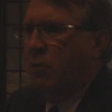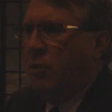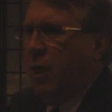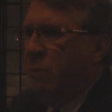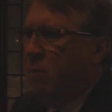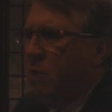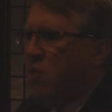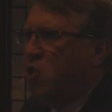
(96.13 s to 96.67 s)

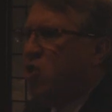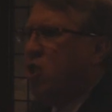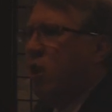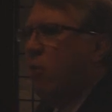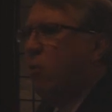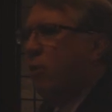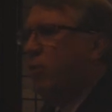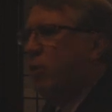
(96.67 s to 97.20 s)
let me
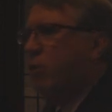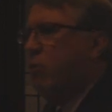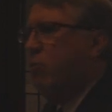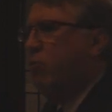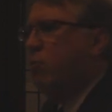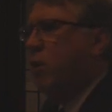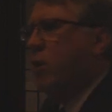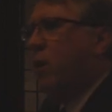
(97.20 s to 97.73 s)
share with
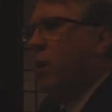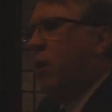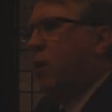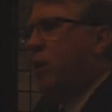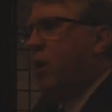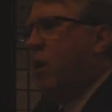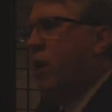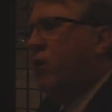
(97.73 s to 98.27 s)
you
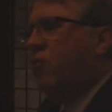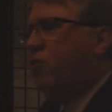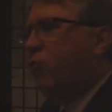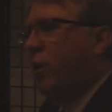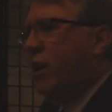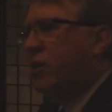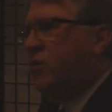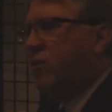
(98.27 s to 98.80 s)

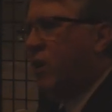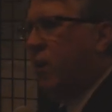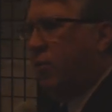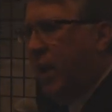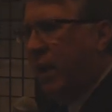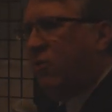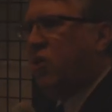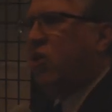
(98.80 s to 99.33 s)
countries
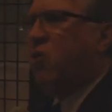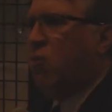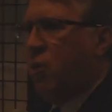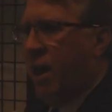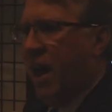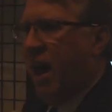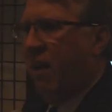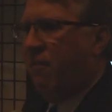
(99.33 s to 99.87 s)
that do
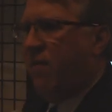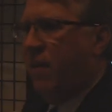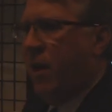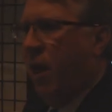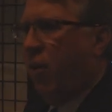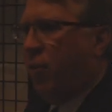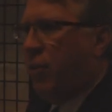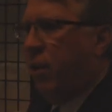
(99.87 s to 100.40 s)
have
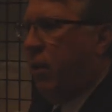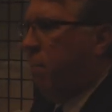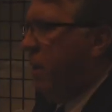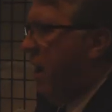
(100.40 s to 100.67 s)
health care